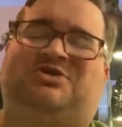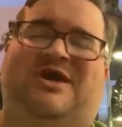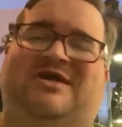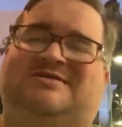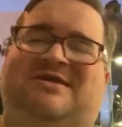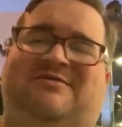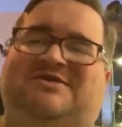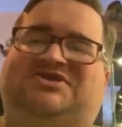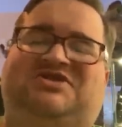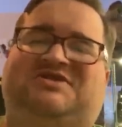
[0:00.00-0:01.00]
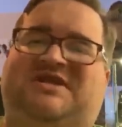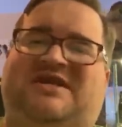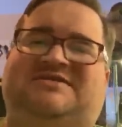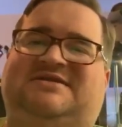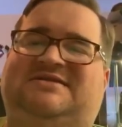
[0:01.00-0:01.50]
Dreads that was just at
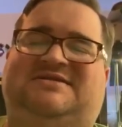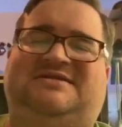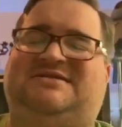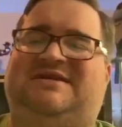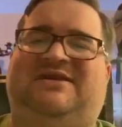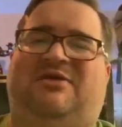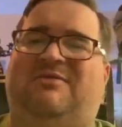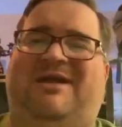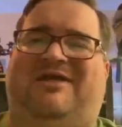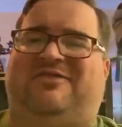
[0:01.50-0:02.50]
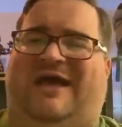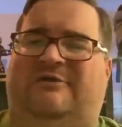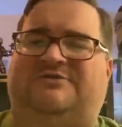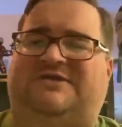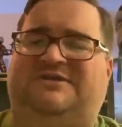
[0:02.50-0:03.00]
SDCC and they only made
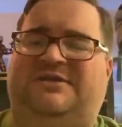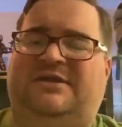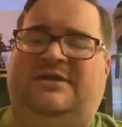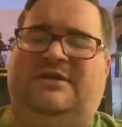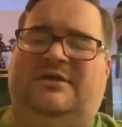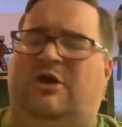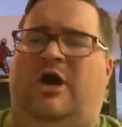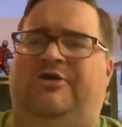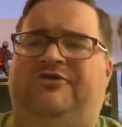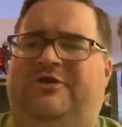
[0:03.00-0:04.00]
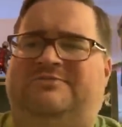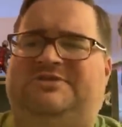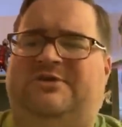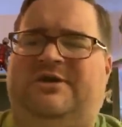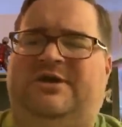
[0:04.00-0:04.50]
1,000 or 100, I'm
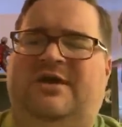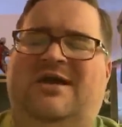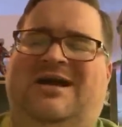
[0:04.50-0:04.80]
sorry.